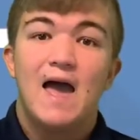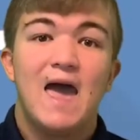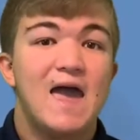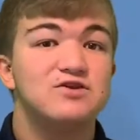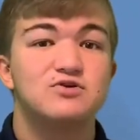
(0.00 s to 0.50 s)

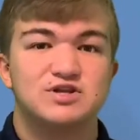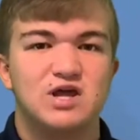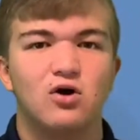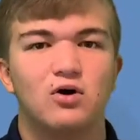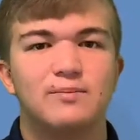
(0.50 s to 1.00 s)
And you can
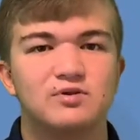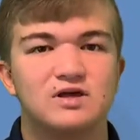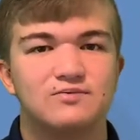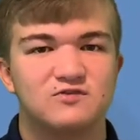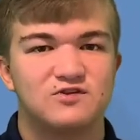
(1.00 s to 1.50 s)
tell he
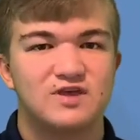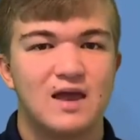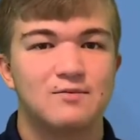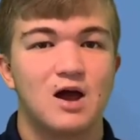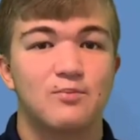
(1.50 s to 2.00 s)
believes in this
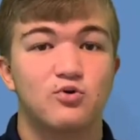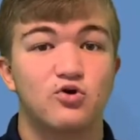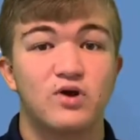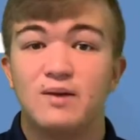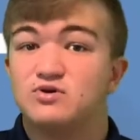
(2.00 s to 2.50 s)
Gamecock
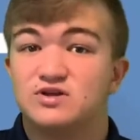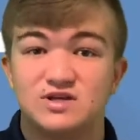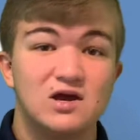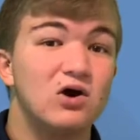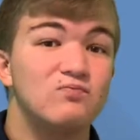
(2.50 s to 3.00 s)
program. You can
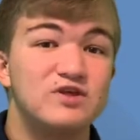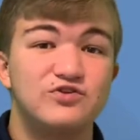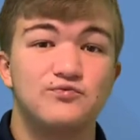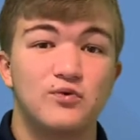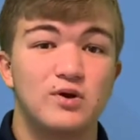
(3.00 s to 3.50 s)
tell this
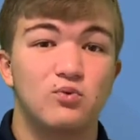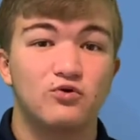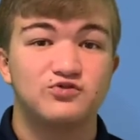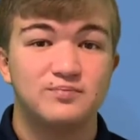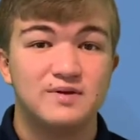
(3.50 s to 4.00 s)
is where he
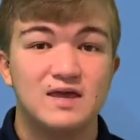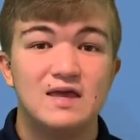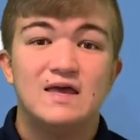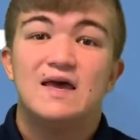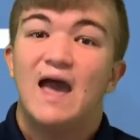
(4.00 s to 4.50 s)
wants to be.